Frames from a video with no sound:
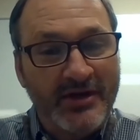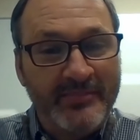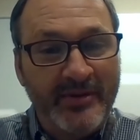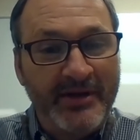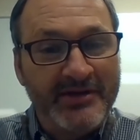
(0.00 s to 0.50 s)

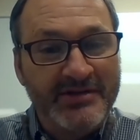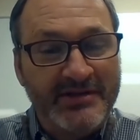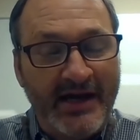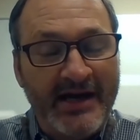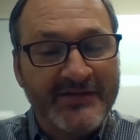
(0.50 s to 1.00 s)
Implementation
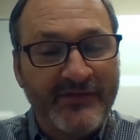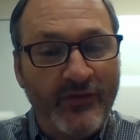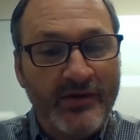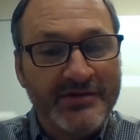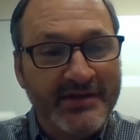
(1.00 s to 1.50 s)
Task
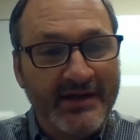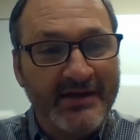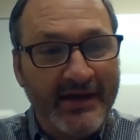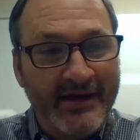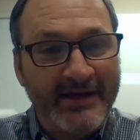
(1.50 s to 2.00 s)
Force, and
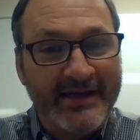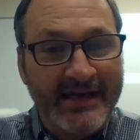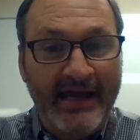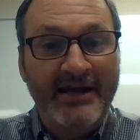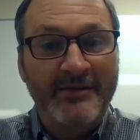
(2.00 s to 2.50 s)

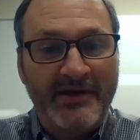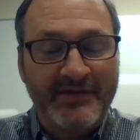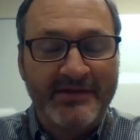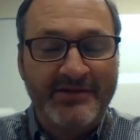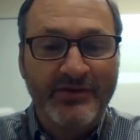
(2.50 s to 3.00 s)
again about
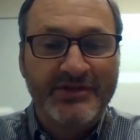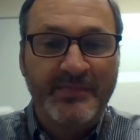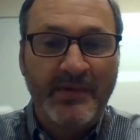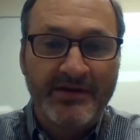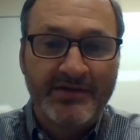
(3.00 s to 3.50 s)
the two
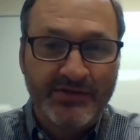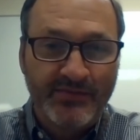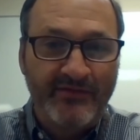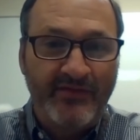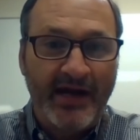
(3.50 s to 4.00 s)
experiences
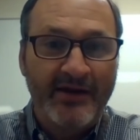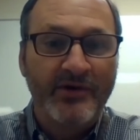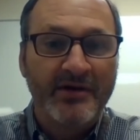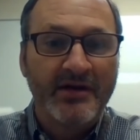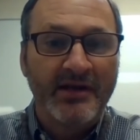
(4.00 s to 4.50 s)
we've had,
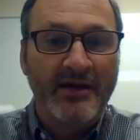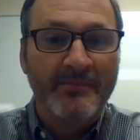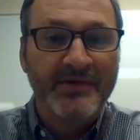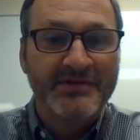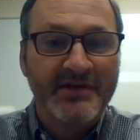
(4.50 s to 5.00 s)
one in
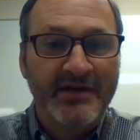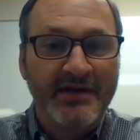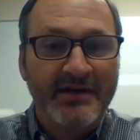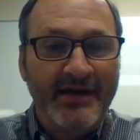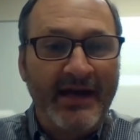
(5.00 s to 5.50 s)
Columbus
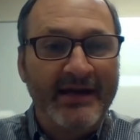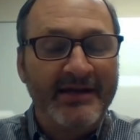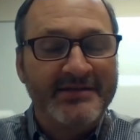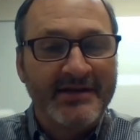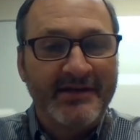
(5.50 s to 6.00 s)
and
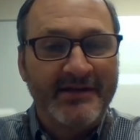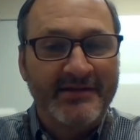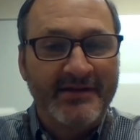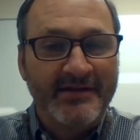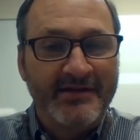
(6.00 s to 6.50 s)
at
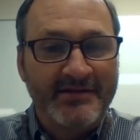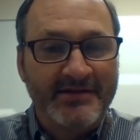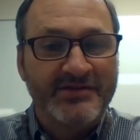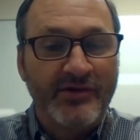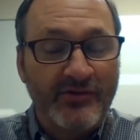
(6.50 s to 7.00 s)
the
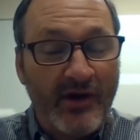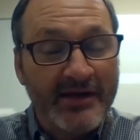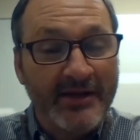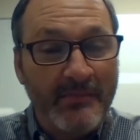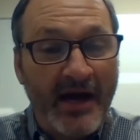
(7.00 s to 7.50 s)
District
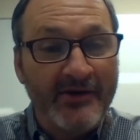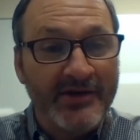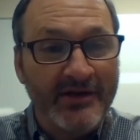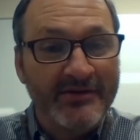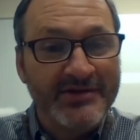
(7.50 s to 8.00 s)
Rocky Mountain
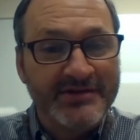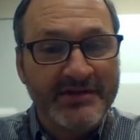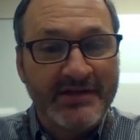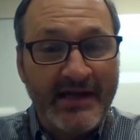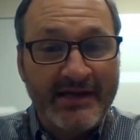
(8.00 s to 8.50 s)
here just
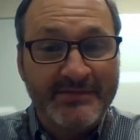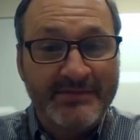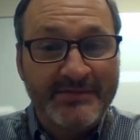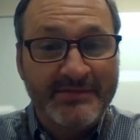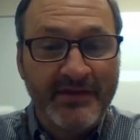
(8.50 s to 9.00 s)
this last
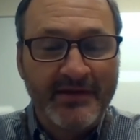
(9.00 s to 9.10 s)
month.